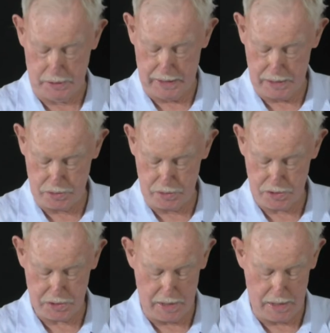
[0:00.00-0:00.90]
land
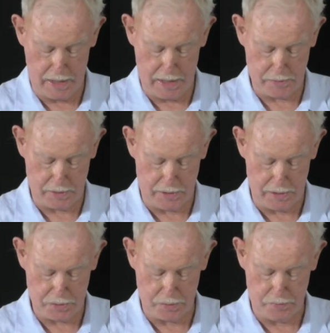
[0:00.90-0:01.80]
use,
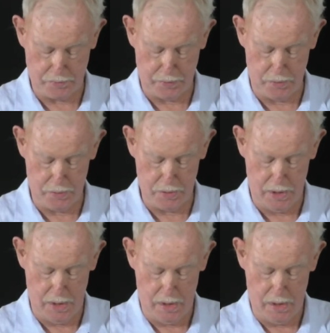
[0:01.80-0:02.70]
agriculture and food
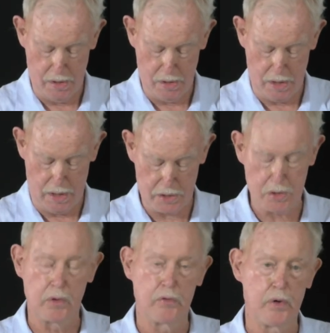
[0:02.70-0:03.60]

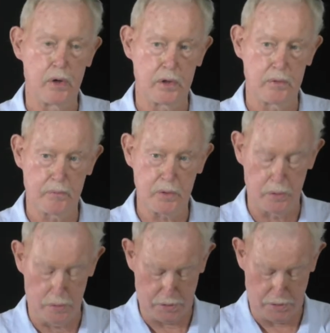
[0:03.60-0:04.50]
to a volume
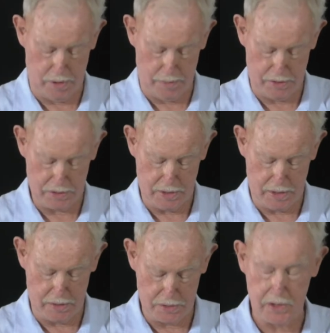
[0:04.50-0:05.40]
called Climate
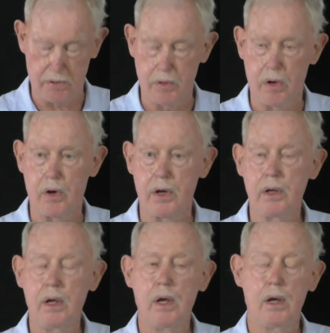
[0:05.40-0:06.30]
Aotearoa,
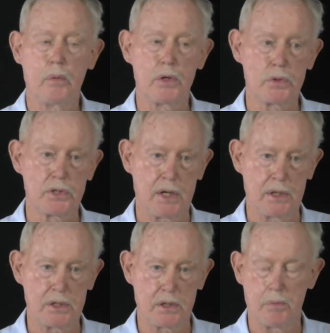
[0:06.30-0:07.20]
which was
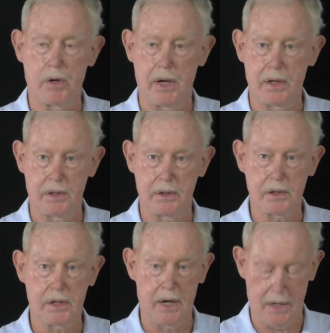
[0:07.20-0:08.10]
edited by Helen
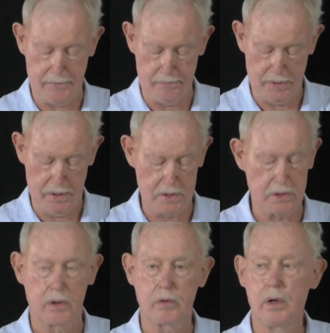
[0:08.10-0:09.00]
Park.
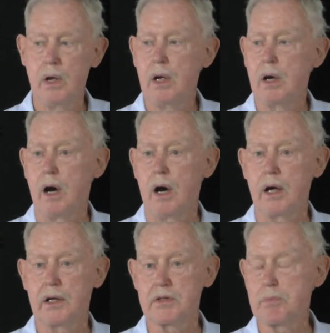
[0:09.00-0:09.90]
So
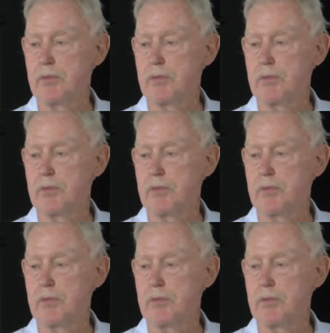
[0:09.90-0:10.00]
it gives me